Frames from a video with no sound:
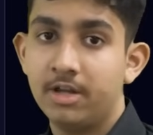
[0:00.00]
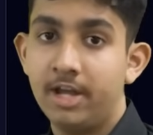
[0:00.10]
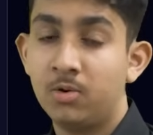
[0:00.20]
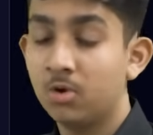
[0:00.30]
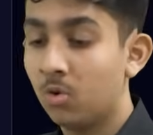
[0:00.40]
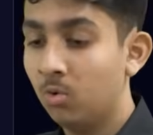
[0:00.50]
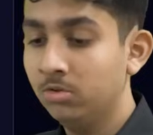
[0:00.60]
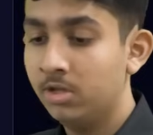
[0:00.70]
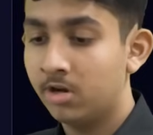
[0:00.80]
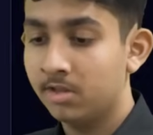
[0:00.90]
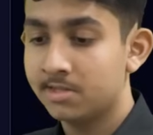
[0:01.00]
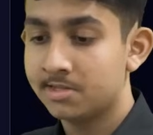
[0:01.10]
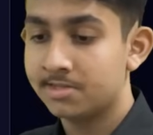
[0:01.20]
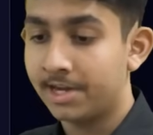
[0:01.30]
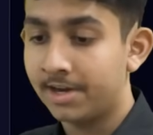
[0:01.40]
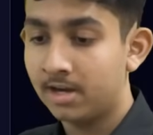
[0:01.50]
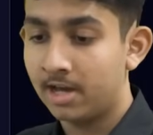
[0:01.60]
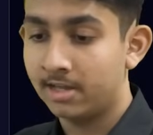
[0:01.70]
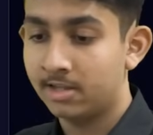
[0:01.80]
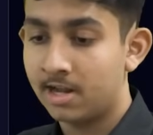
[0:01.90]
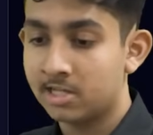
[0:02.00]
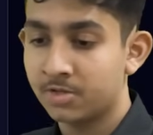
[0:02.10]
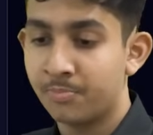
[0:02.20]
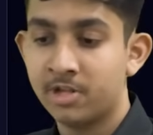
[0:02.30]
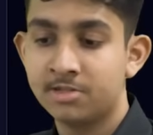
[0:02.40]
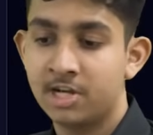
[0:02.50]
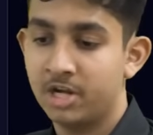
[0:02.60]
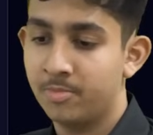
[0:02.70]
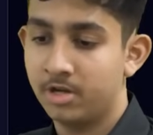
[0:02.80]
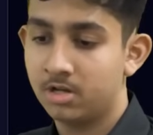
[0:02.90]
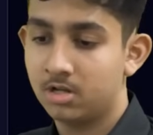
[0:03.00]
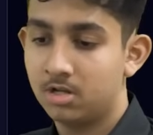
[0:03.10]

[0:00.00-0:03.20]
It will only run this second line that has a print statement.